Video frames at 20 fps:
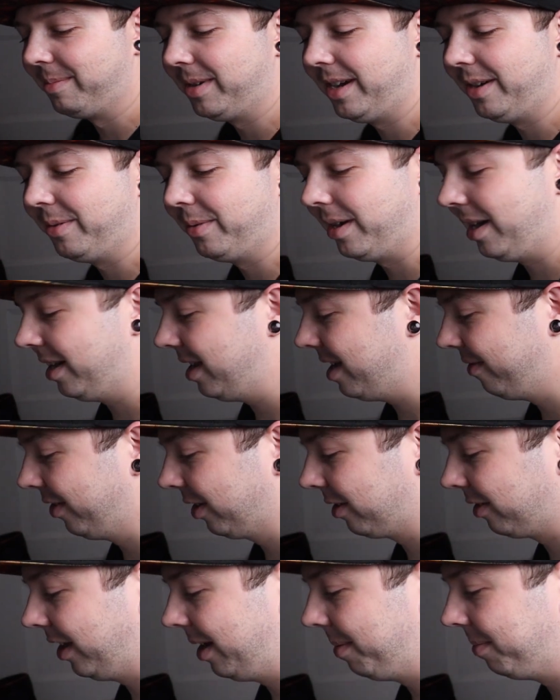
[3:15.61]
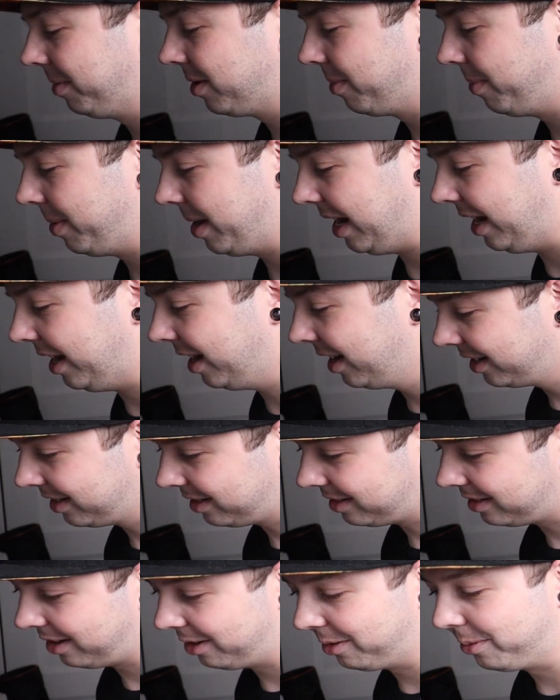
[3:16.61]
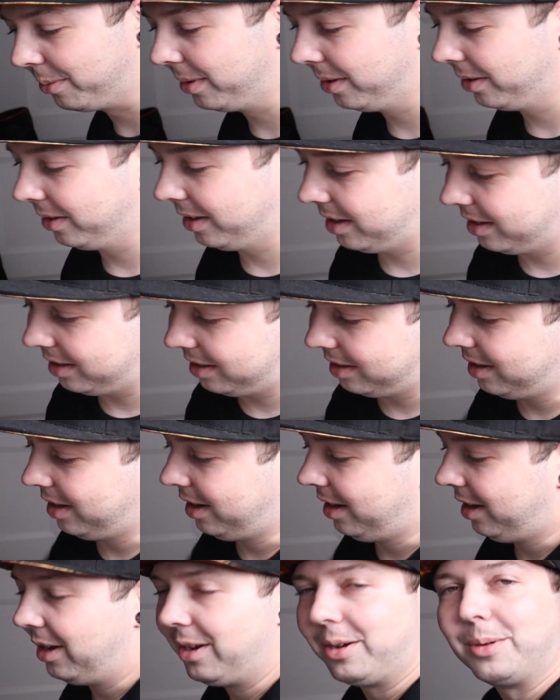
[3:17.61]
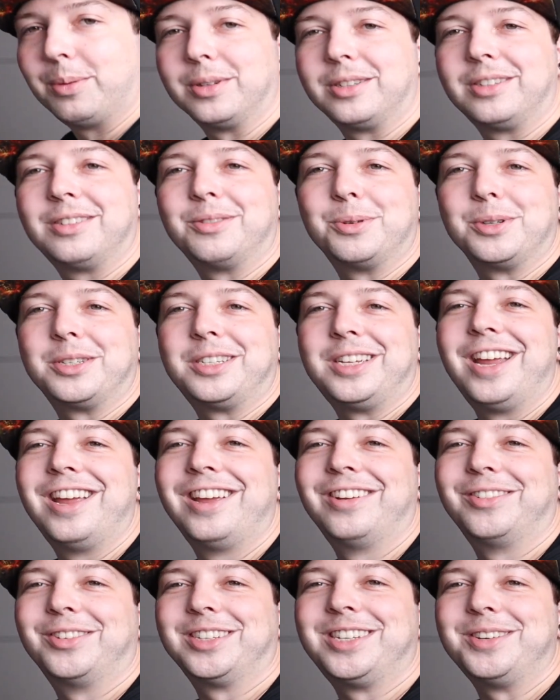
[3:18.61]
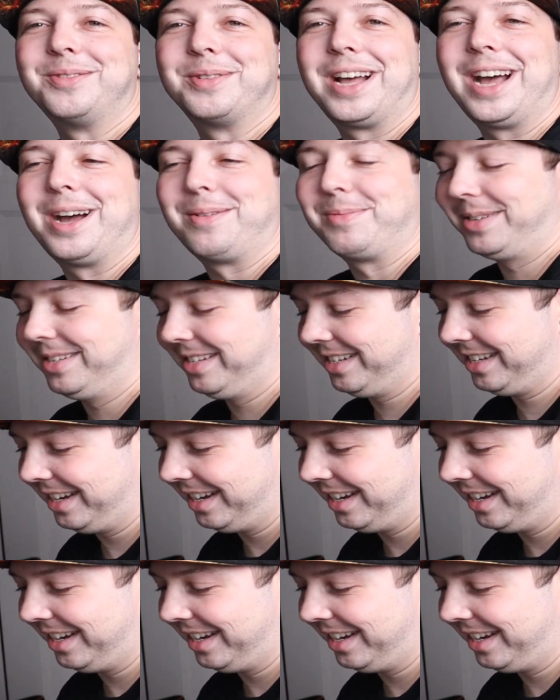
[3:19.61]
I never claimed to be, so we'll see what happens.